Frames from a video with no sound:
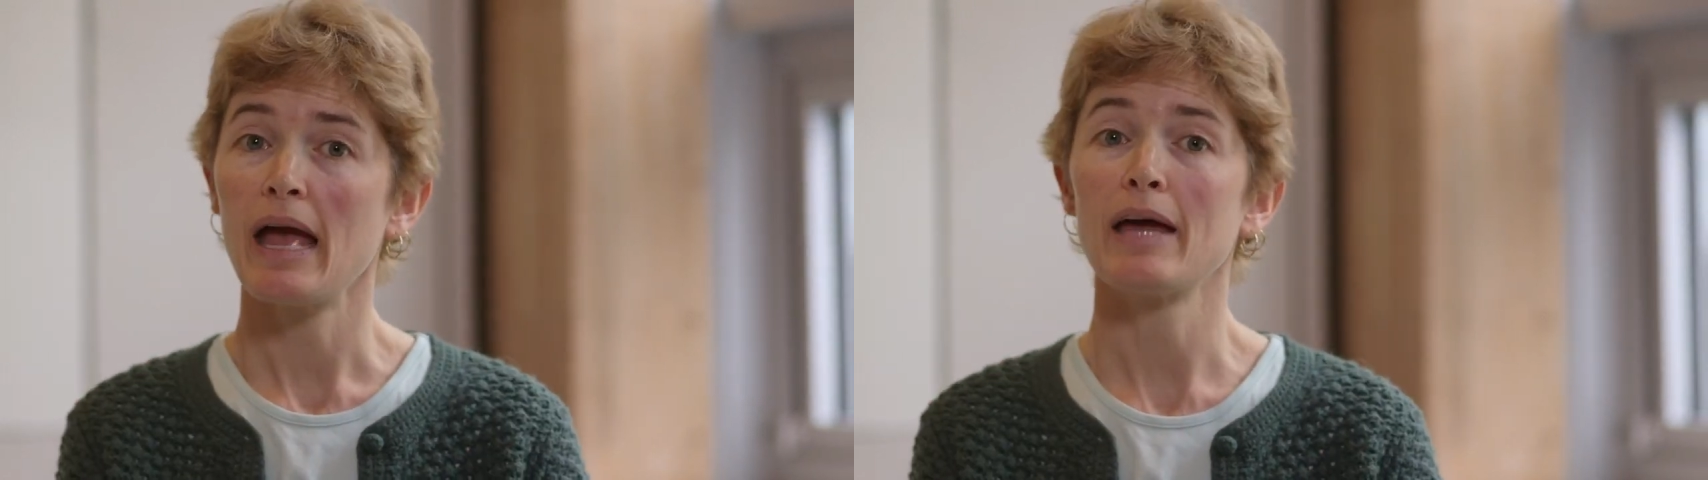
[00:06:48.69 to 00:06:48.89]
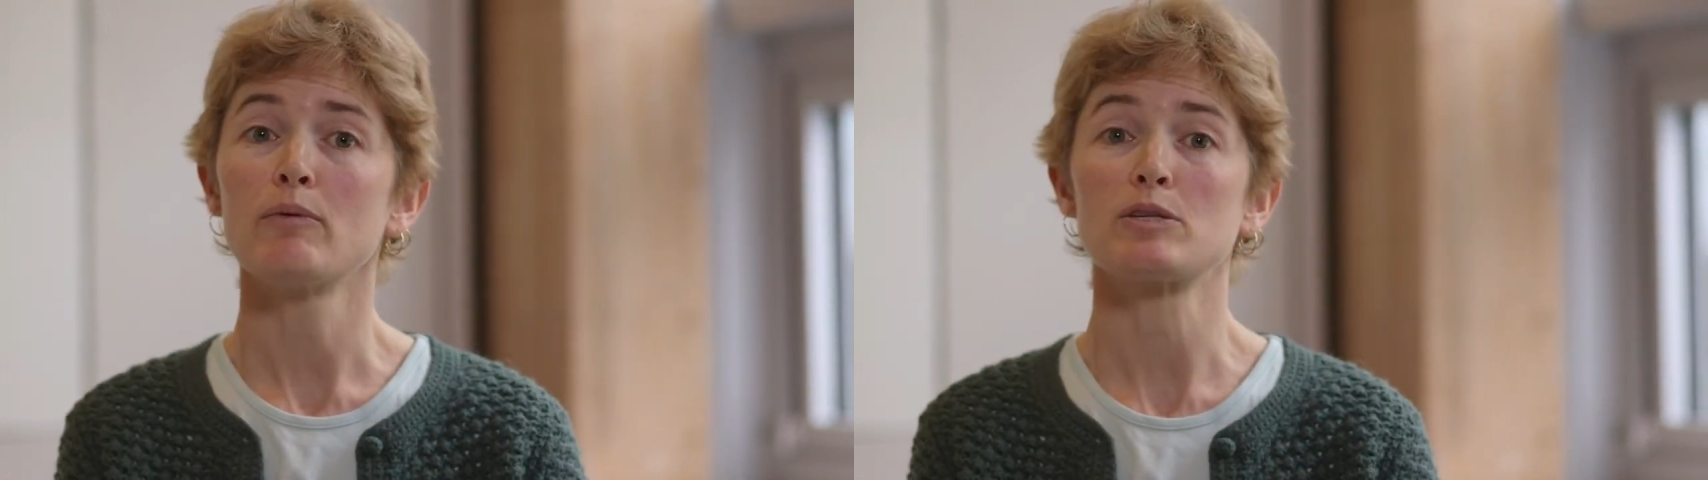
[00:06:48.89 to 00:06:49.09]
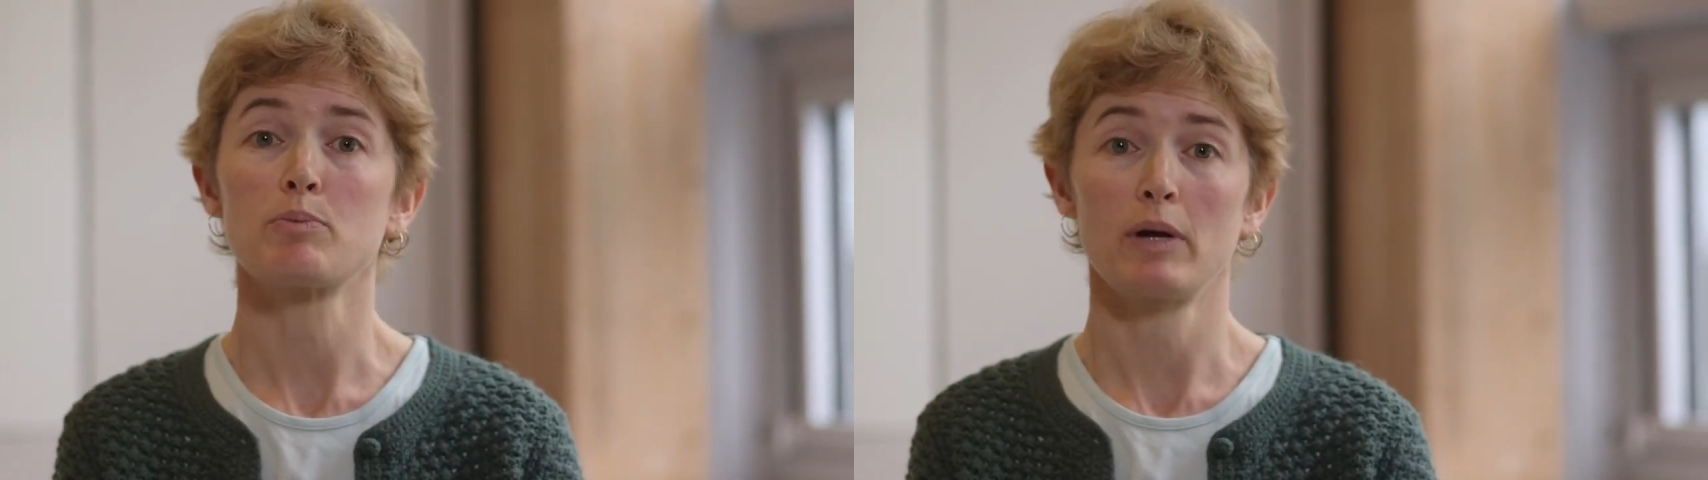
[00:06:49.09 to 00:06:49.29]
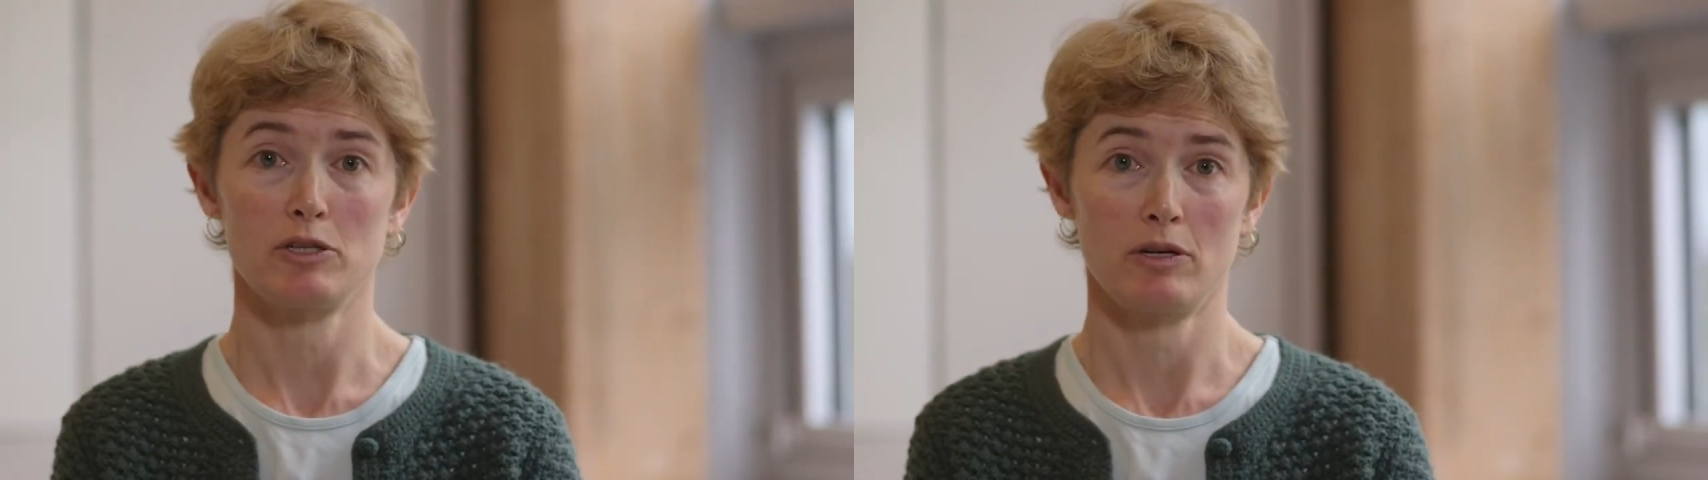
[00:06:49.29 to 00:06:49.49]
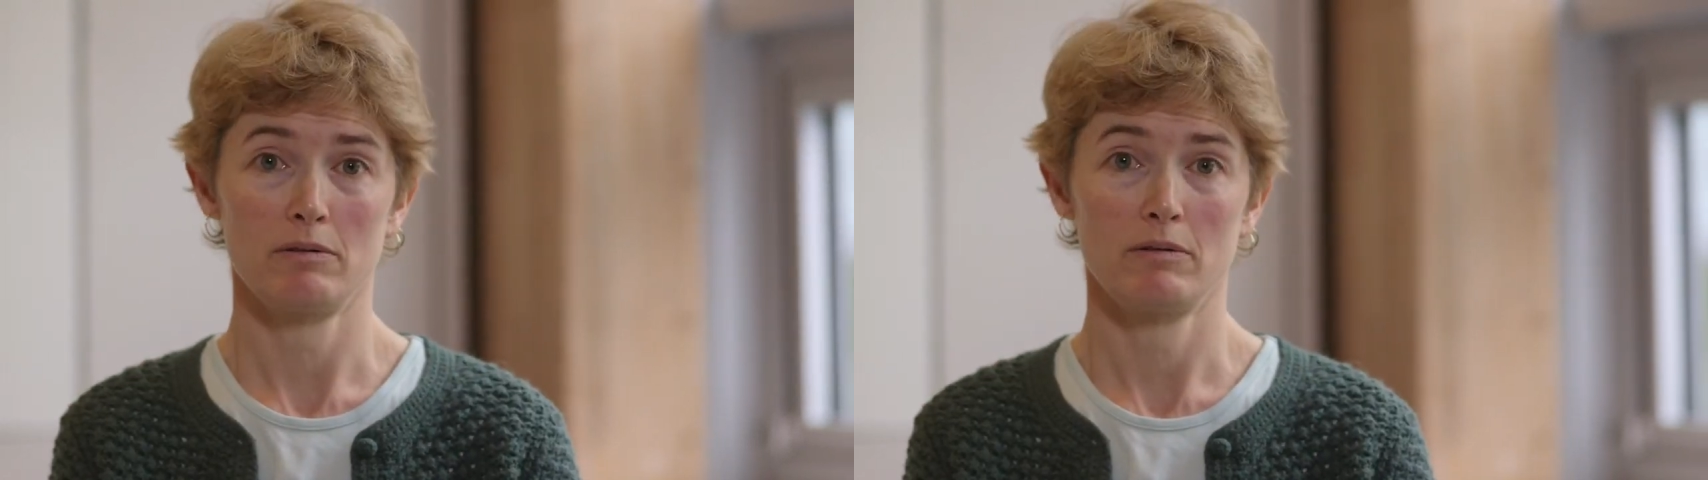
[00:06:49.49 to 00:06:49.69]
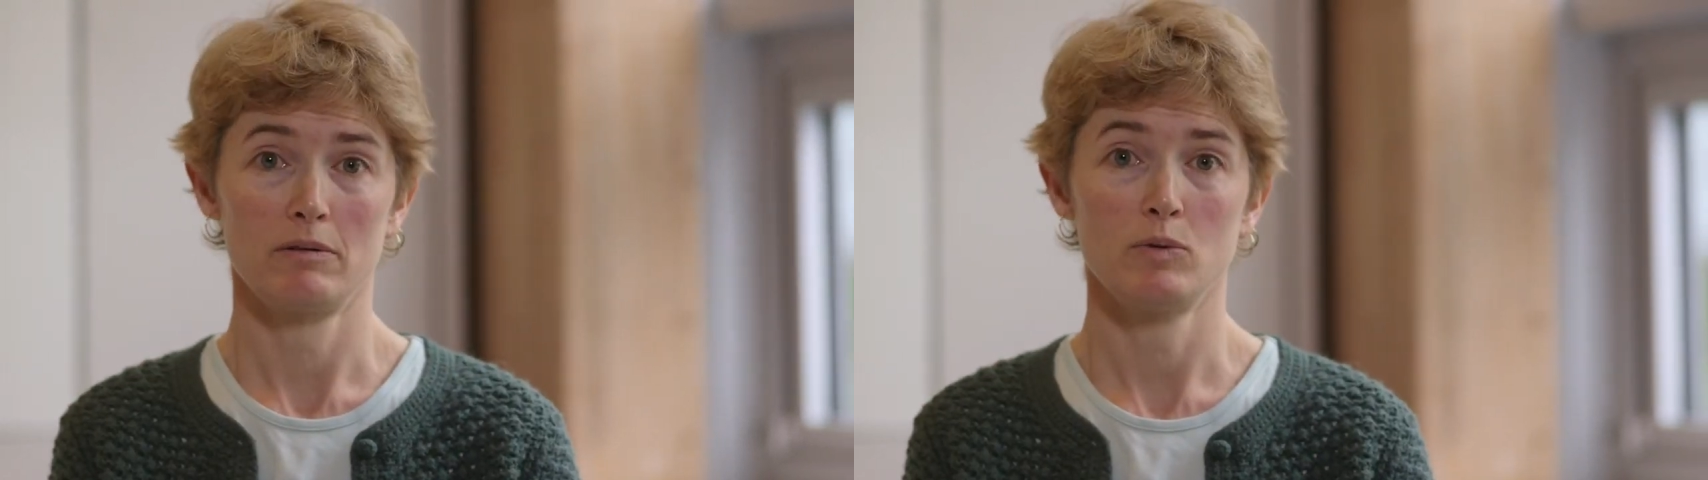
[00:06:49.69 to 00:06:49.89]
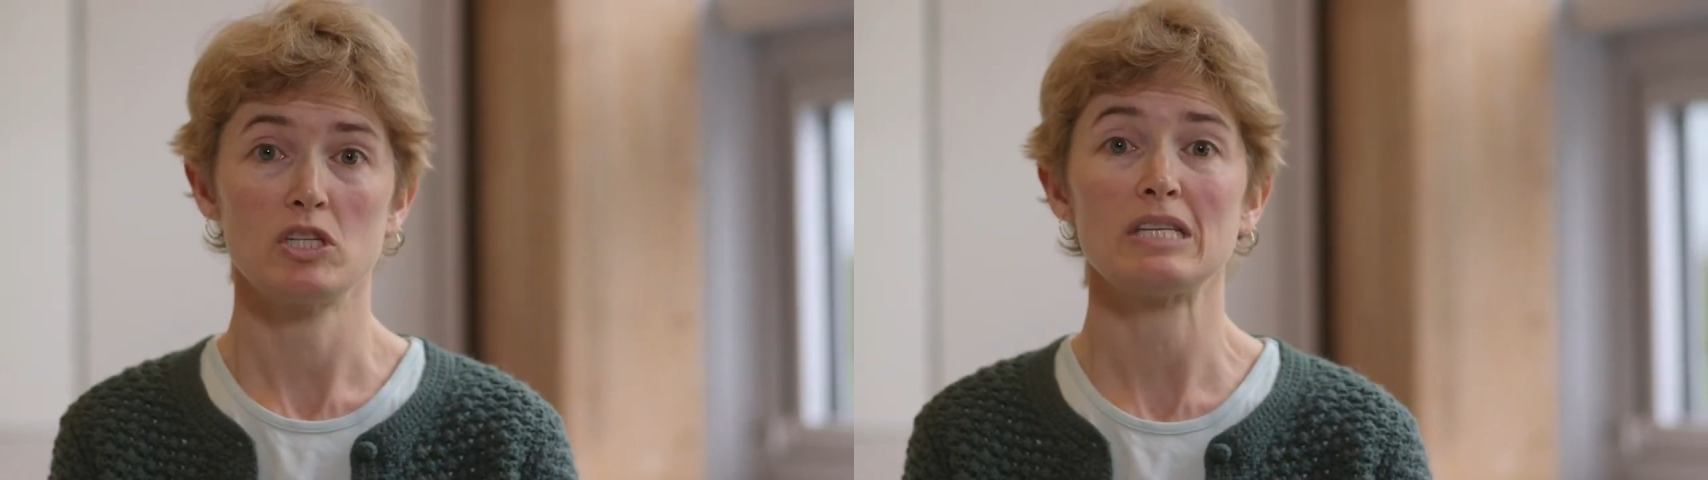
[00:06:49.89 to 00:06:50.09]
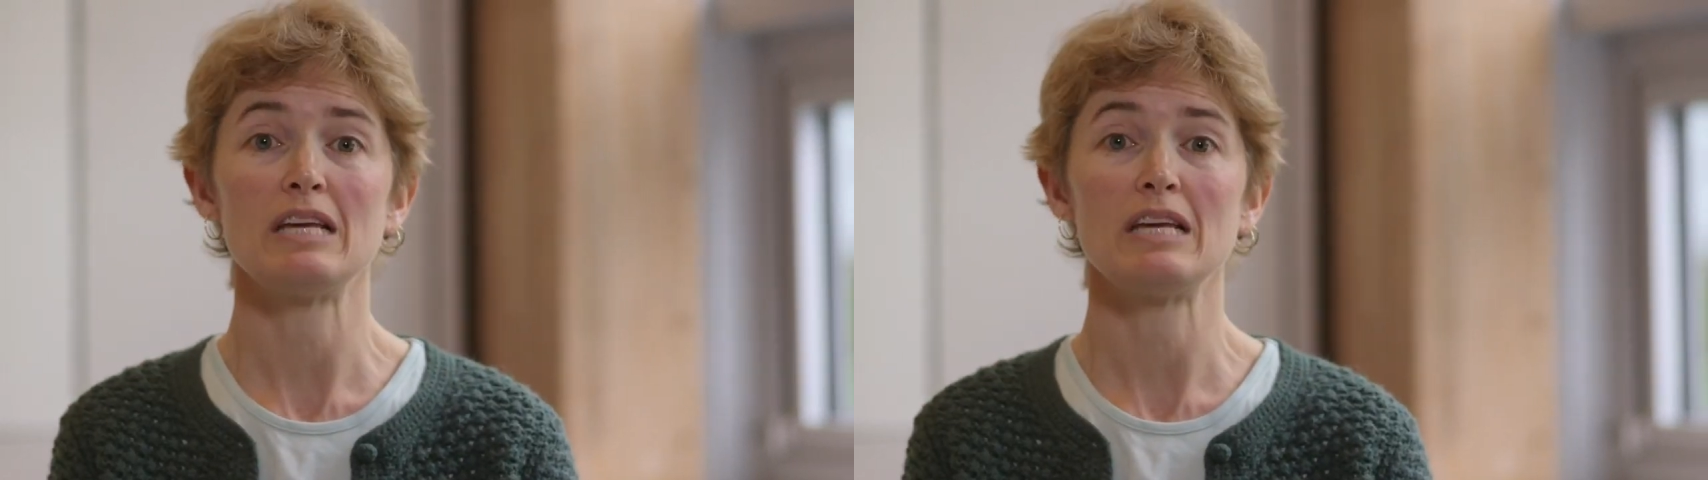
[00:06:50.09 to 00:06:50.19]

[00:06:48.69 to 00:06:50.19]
and respiration, which is